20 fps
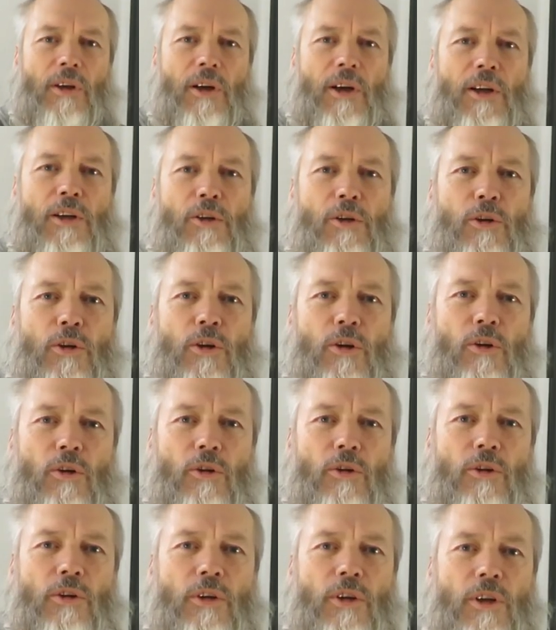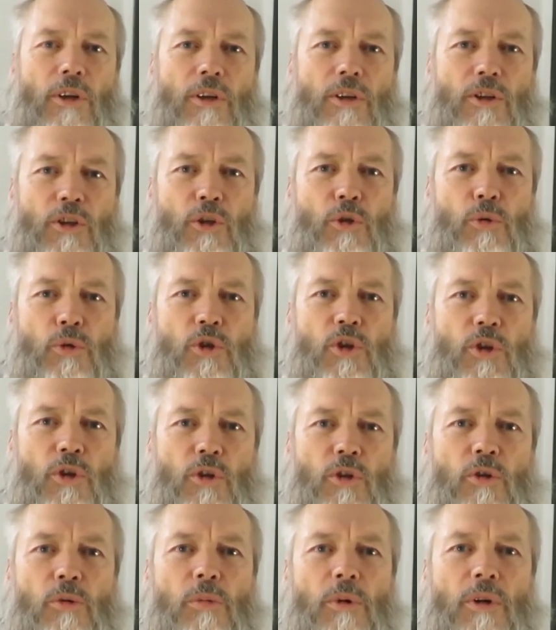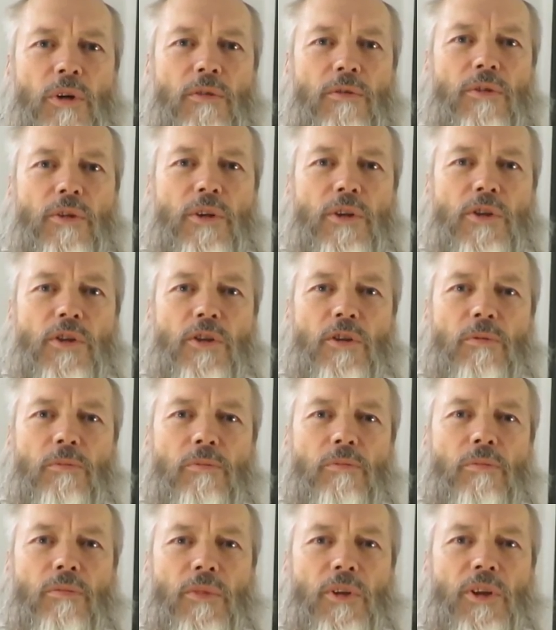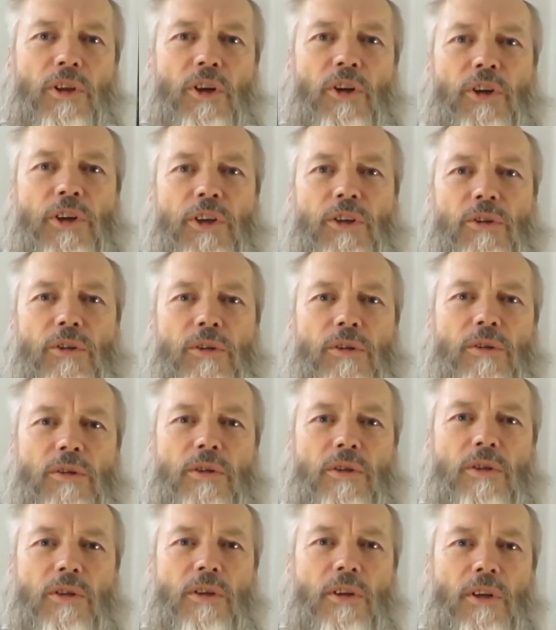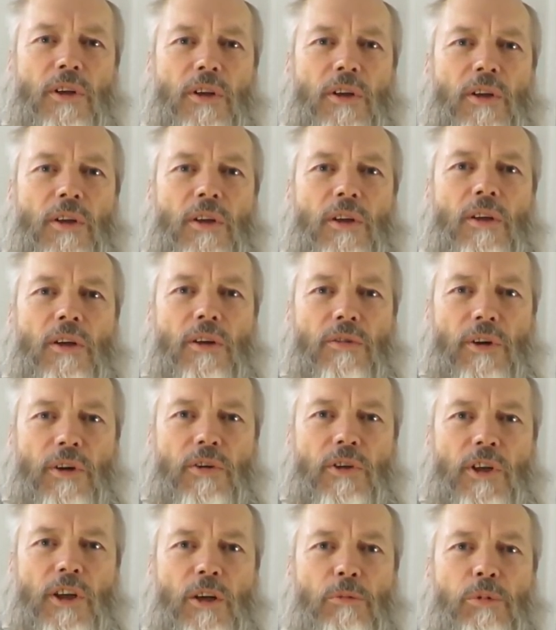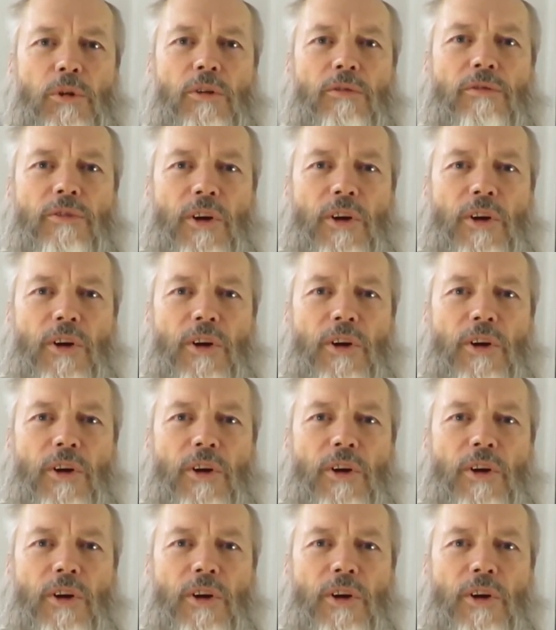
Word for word: I had a look on YouTube for some guidance. I found a couple